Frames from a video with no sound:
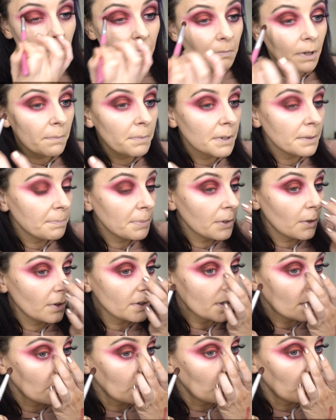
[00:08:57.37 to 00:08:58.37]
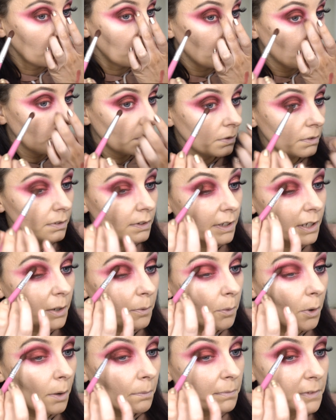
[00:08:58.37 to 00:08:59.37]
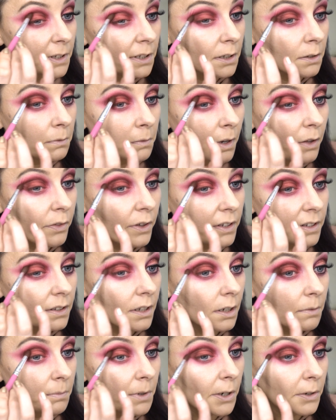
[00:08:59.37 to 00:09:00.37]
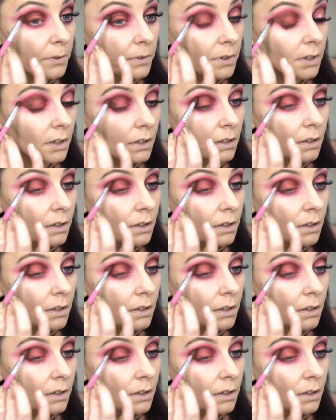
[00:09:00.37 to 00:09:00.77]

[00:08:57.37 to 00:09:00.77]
Maybe it's because I know like what I'm dealing with this time round.